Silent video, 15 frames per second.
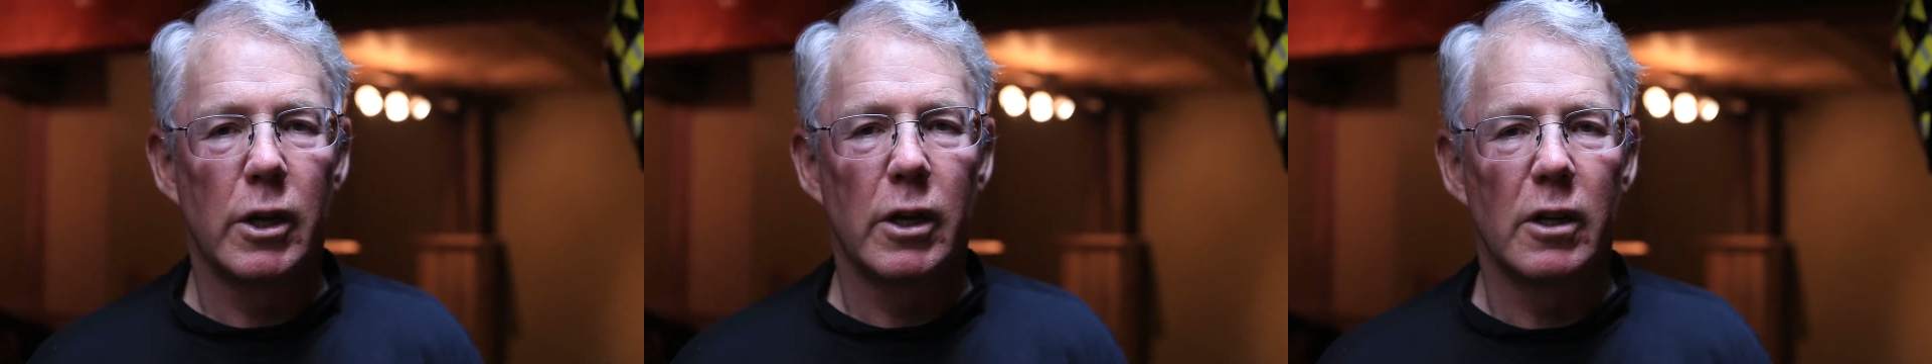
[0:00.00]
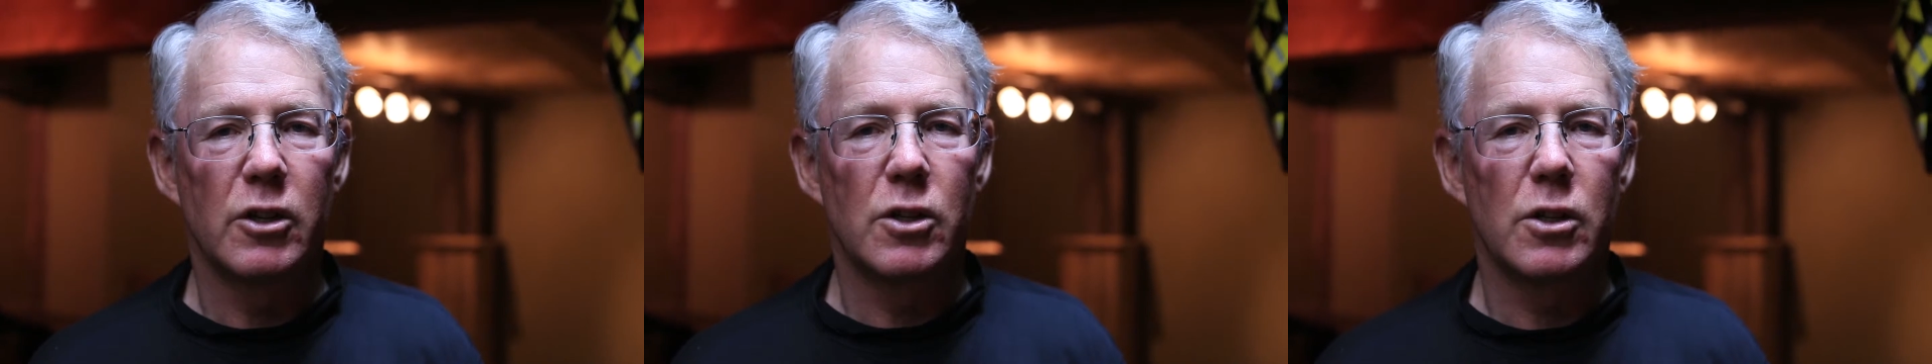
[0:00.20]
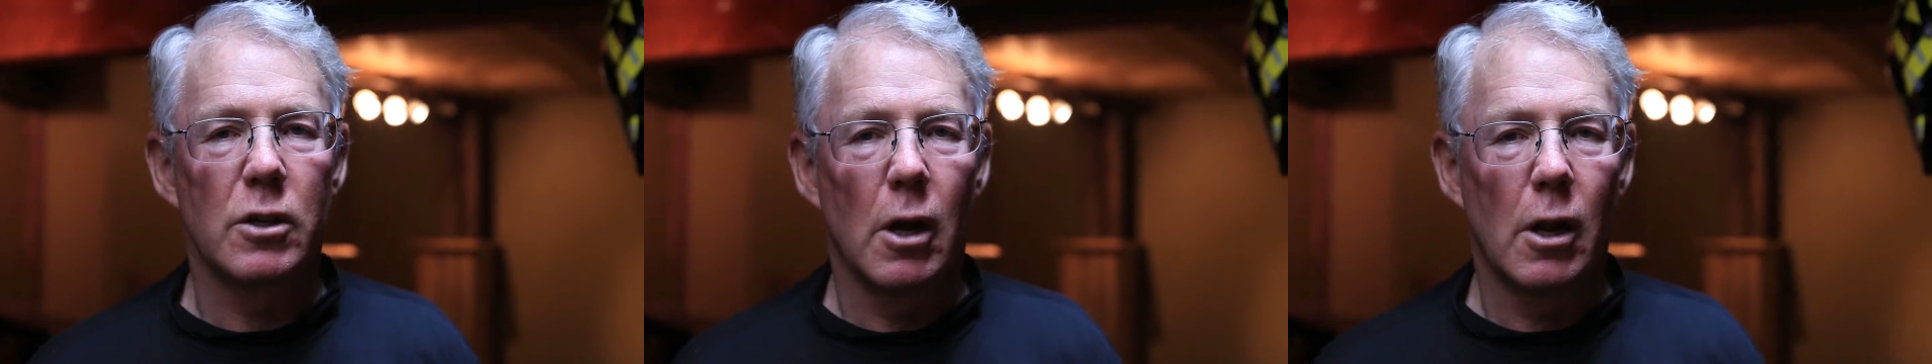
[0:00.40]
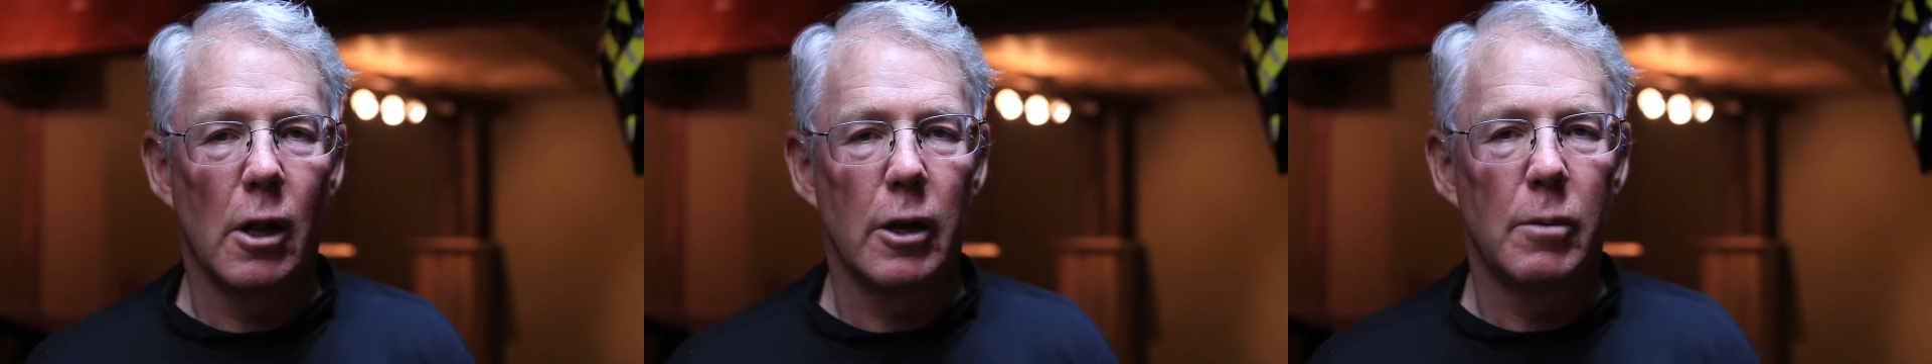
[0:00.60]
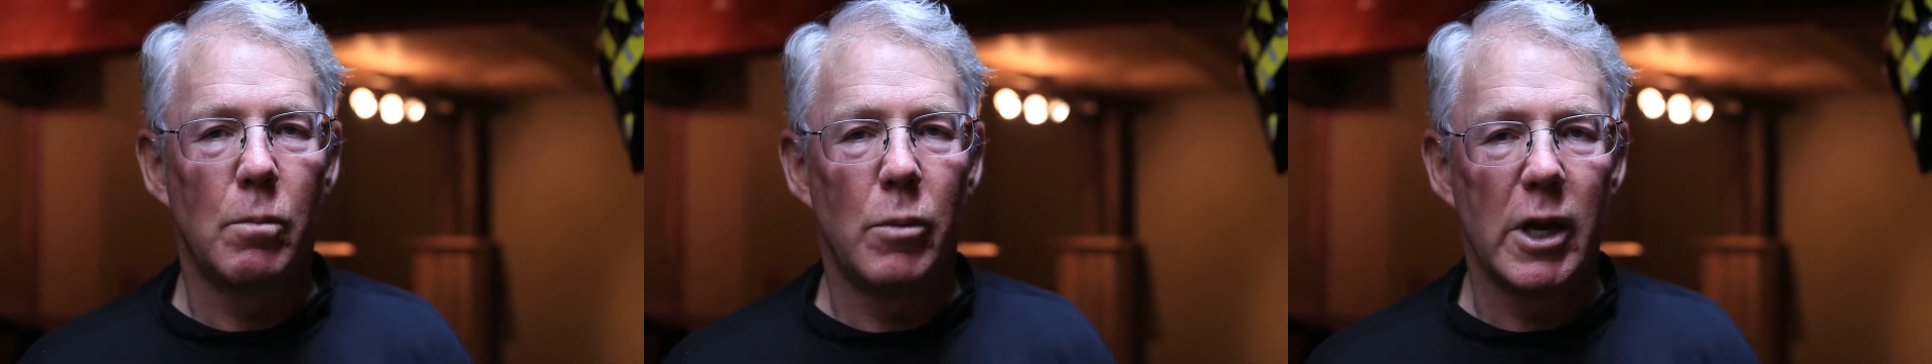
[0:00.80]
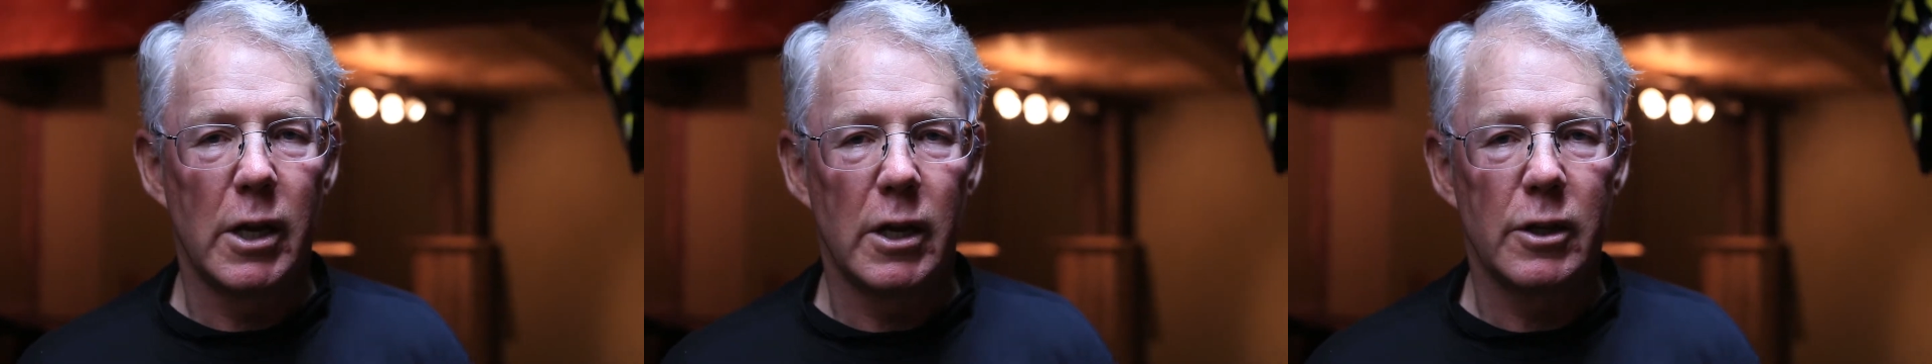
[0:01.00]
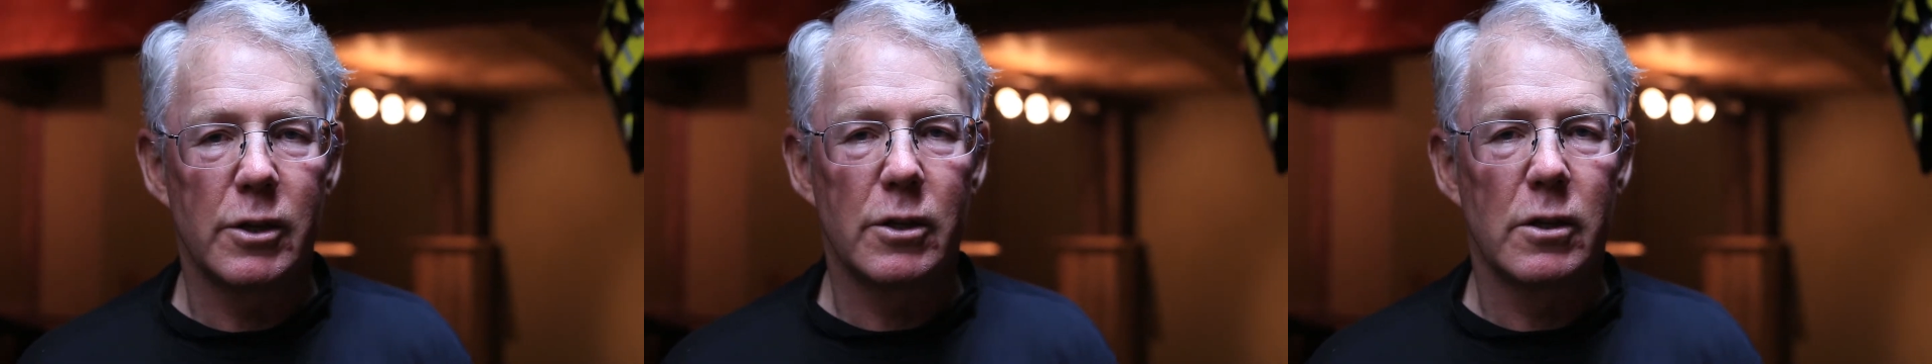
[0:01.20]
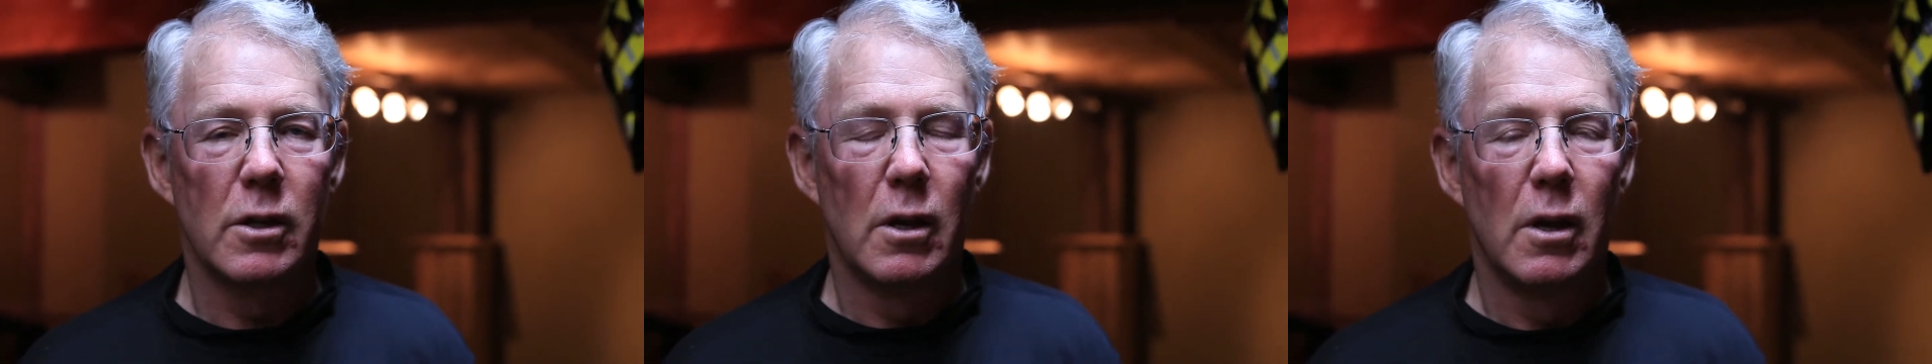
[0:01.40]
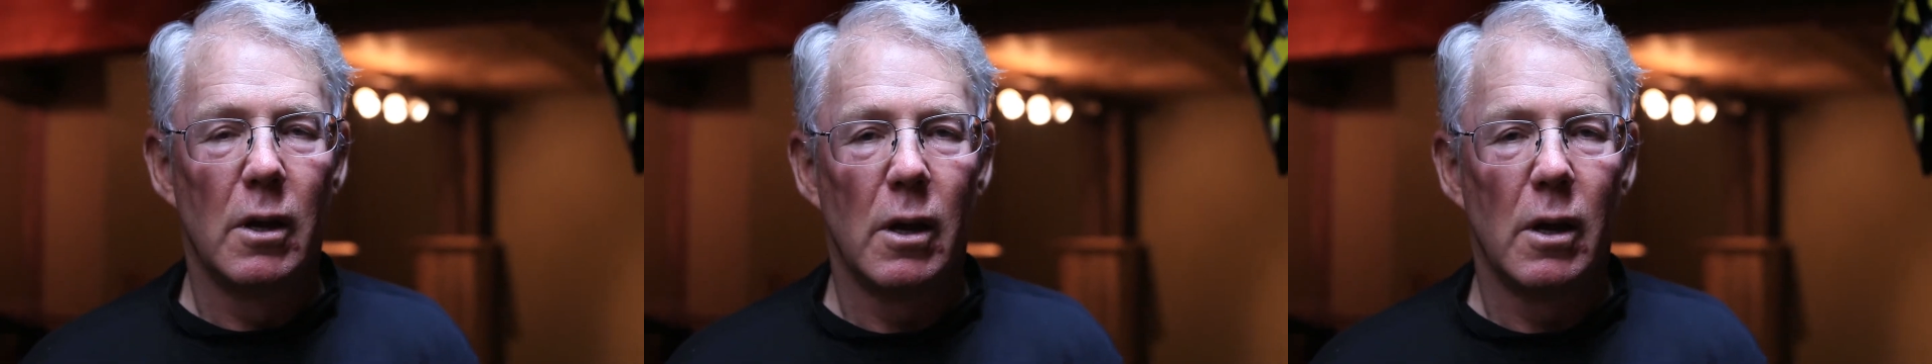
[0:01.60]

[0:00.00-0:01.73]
get a solid base